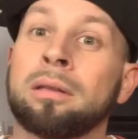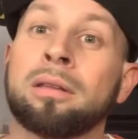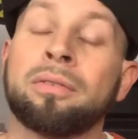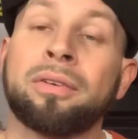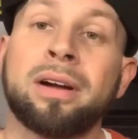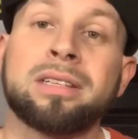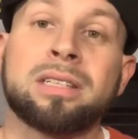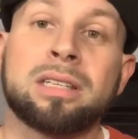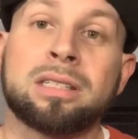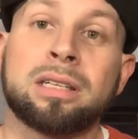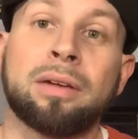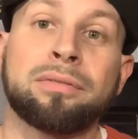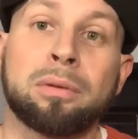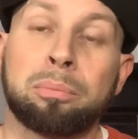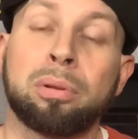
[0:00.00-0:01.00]
device
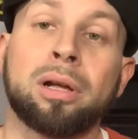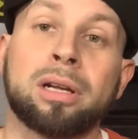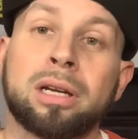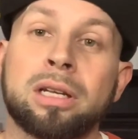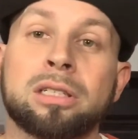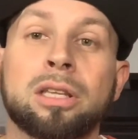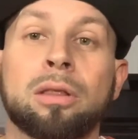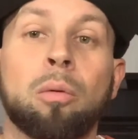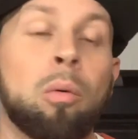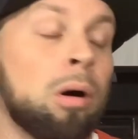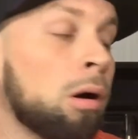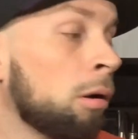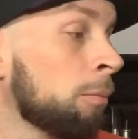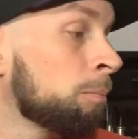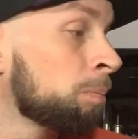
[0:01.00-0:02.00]
itself to plug it into the
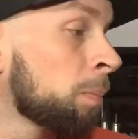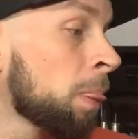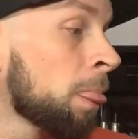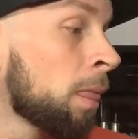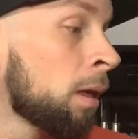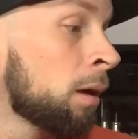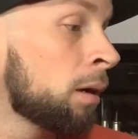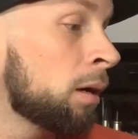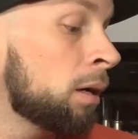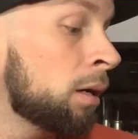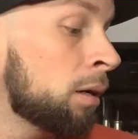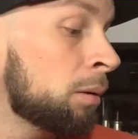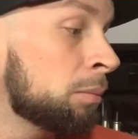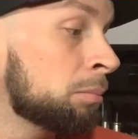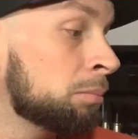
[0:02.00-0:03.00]
wall.
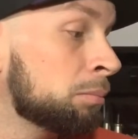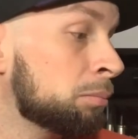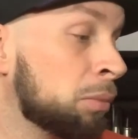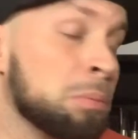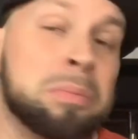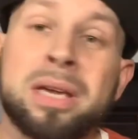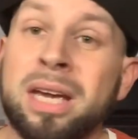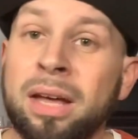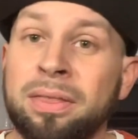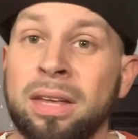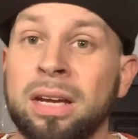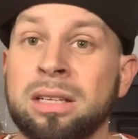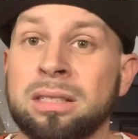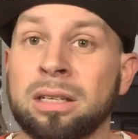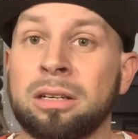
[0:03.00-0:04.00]
But me, I
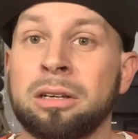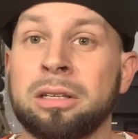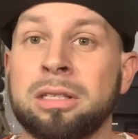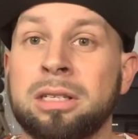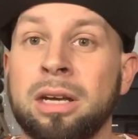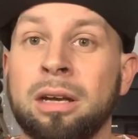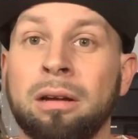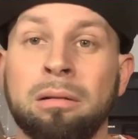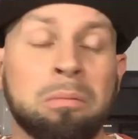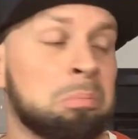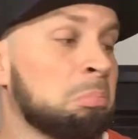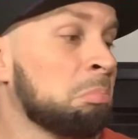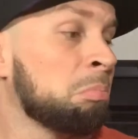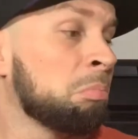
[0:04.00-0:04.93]
think it's a good deal.